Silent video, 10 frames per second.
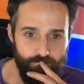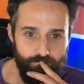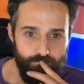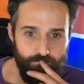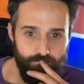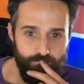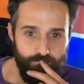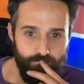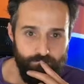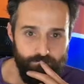
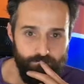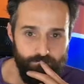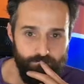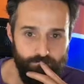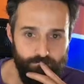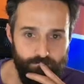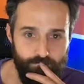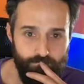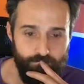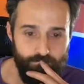
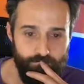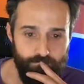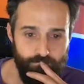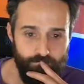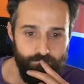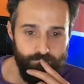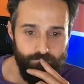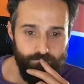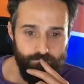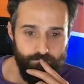
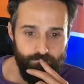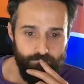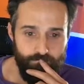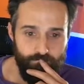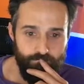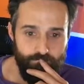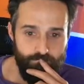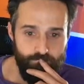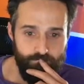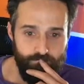
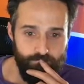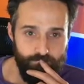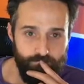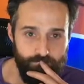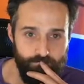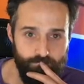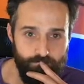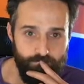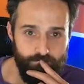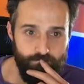
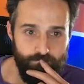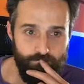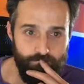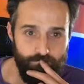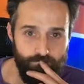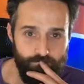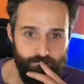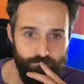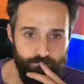The person shown says nothing.